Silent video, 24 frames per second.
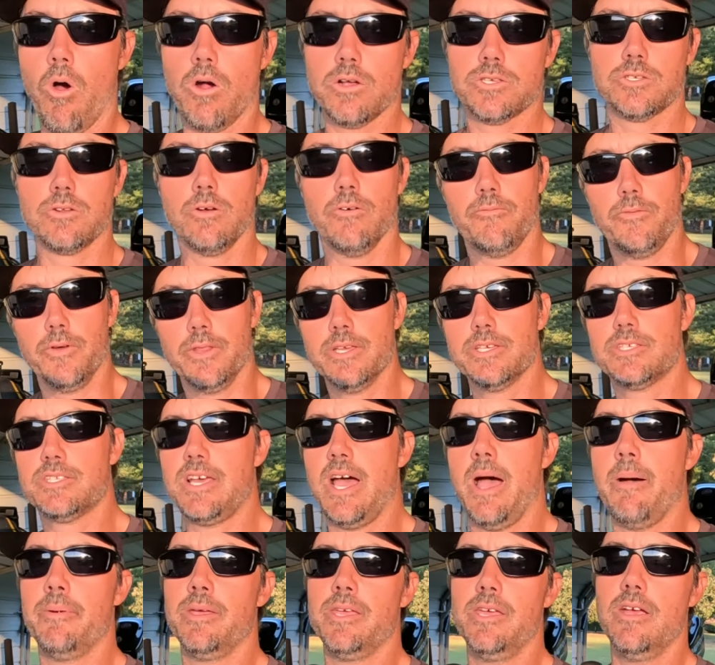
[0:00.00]
arsenal for this
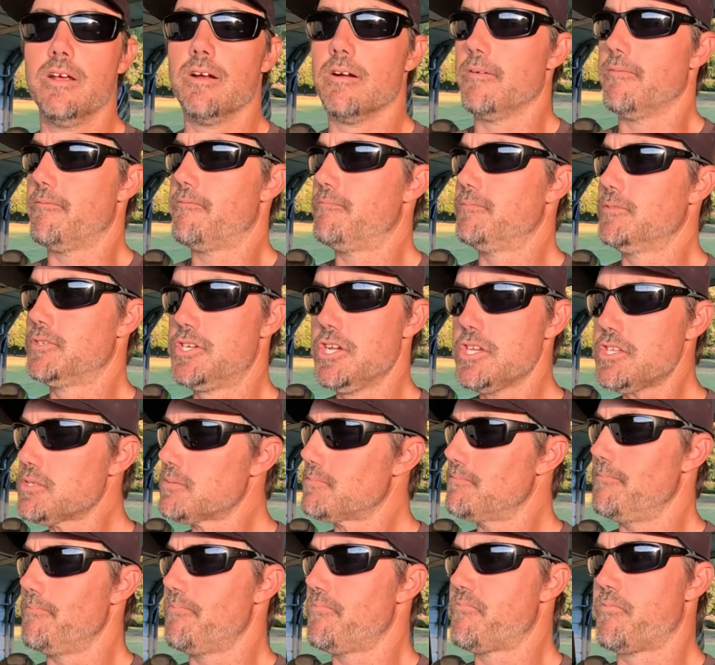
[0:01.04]
time of year,
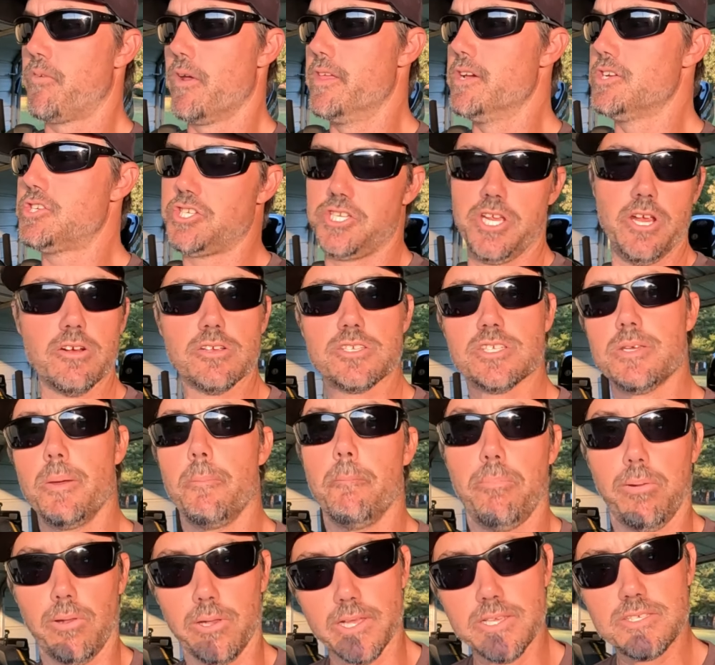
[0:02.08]
just for the sheer
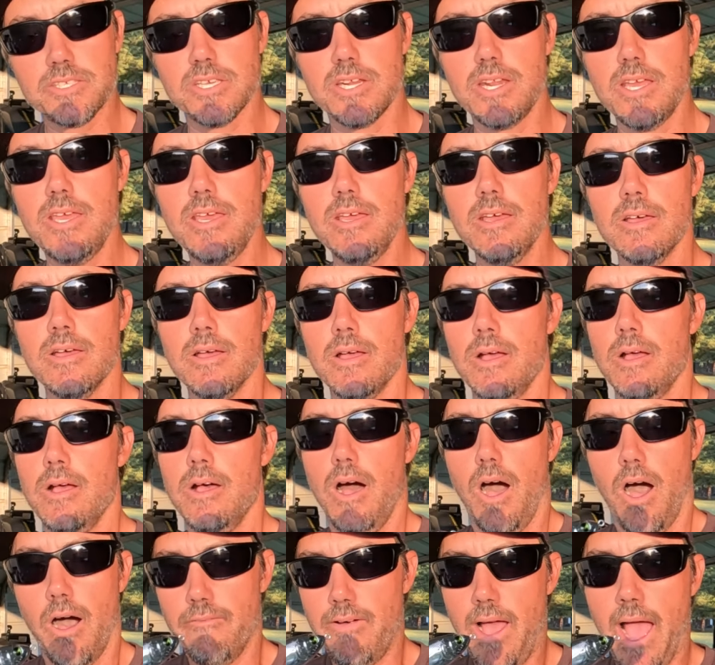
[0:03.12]
simplicity
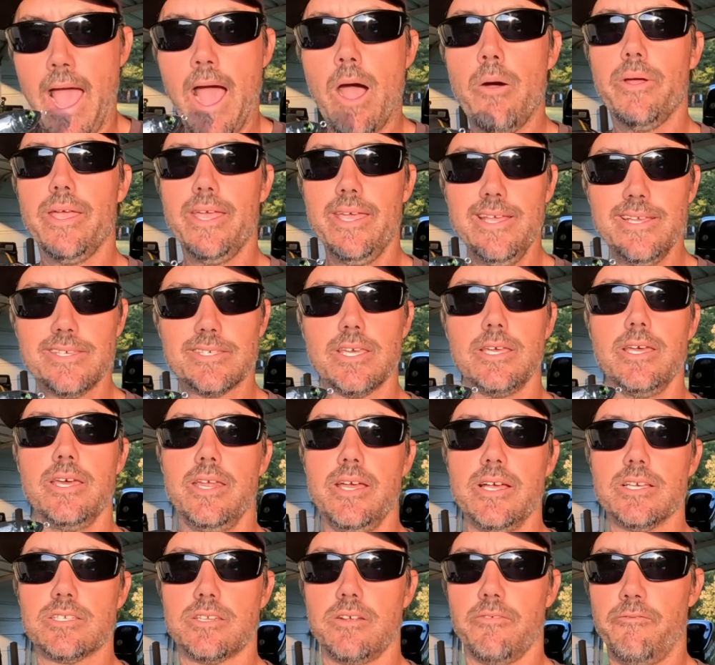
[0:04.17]
of how easy
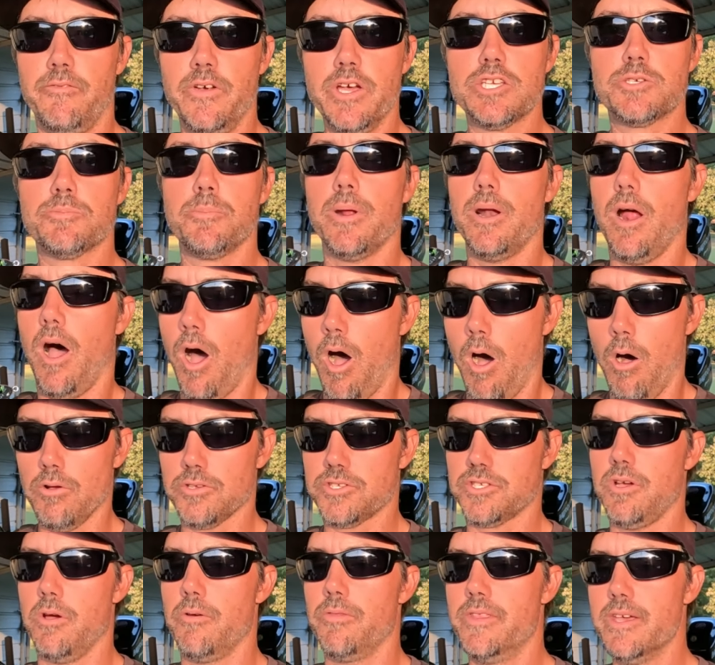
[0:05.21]
it is to fish, but
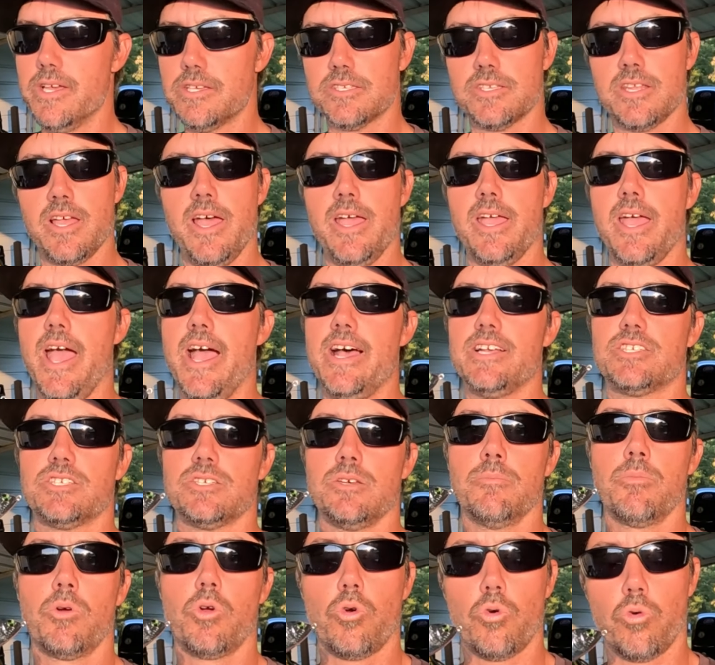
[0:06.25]
also this thing has
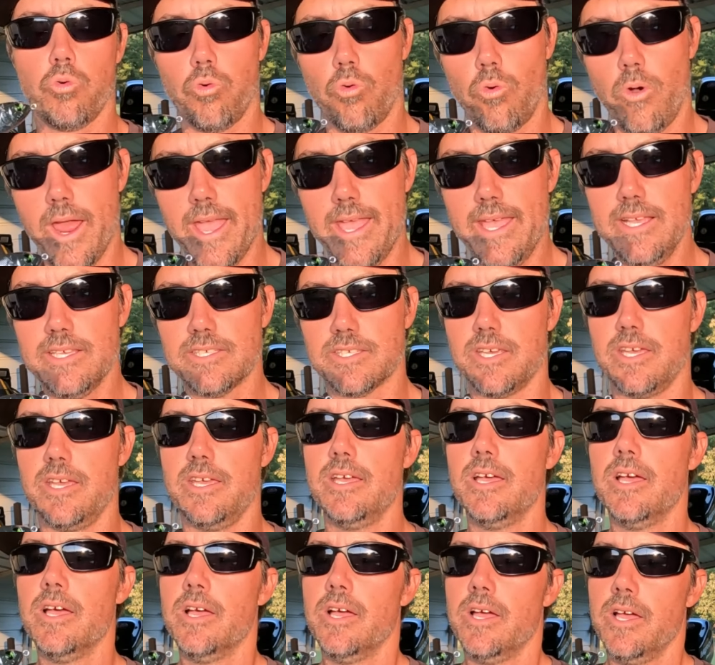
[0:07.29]
some
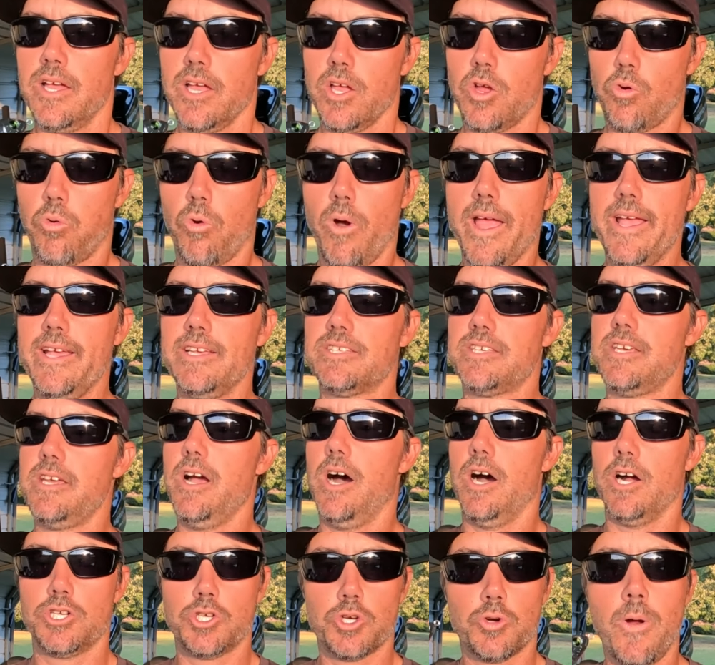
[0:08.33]
crazy
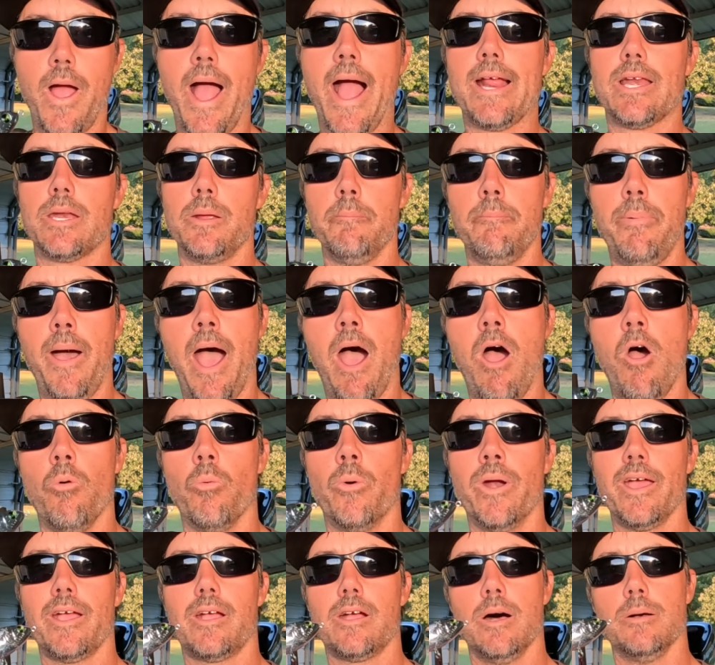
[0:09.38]
attracting power
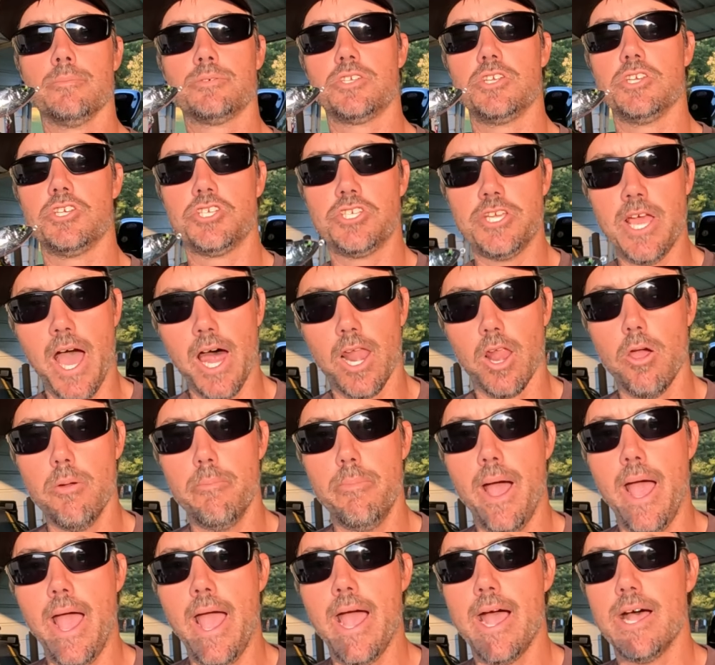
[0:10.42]
when it comes to shallow
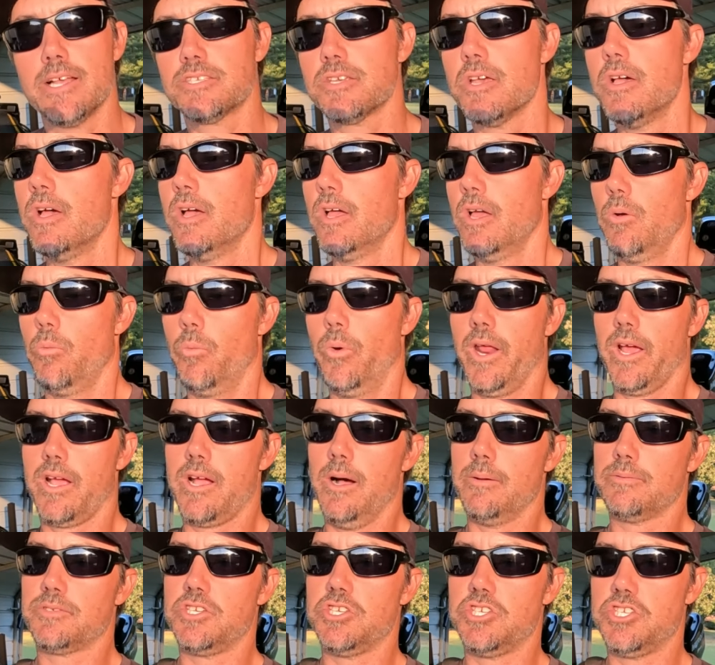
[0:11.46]
bass, when it
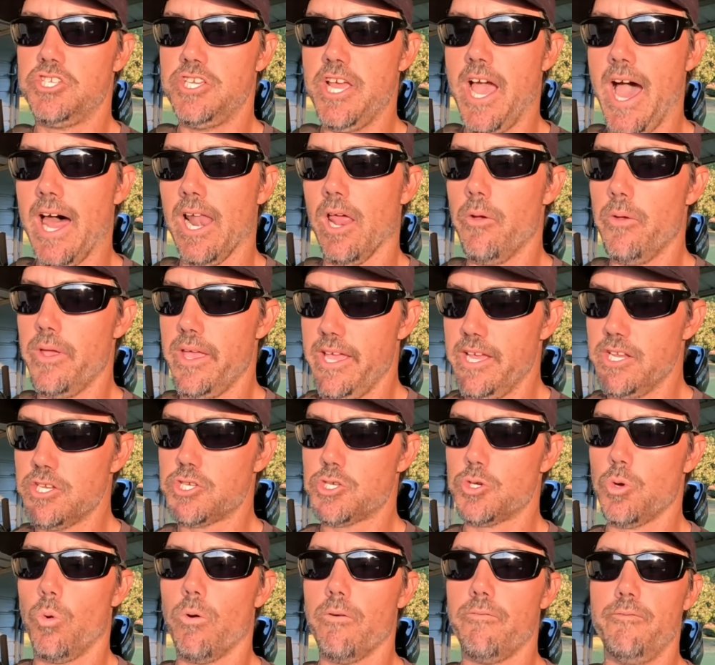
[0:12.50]
comes to shallow
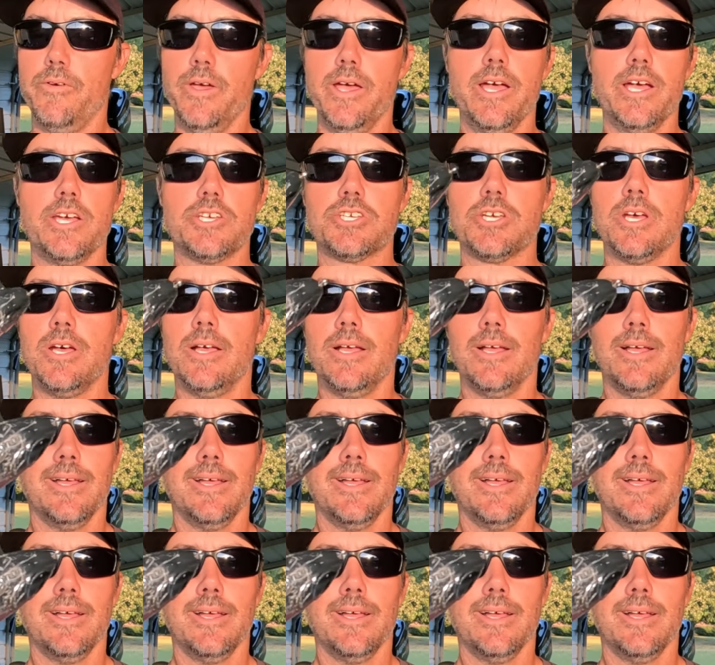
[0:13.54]
inshore fish.